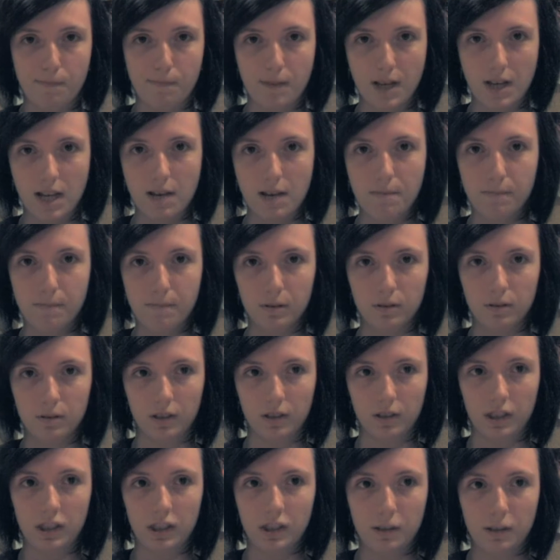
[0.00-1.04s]

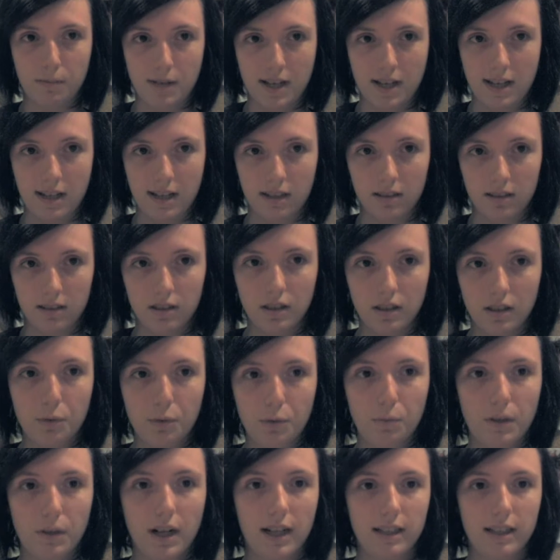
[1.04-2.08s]
people to be
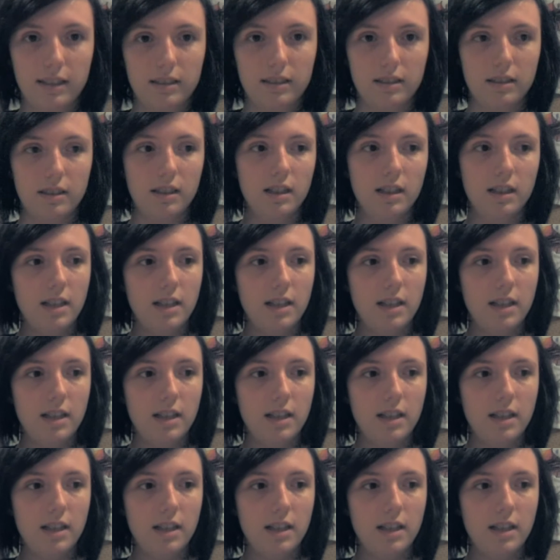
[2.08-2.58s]
who are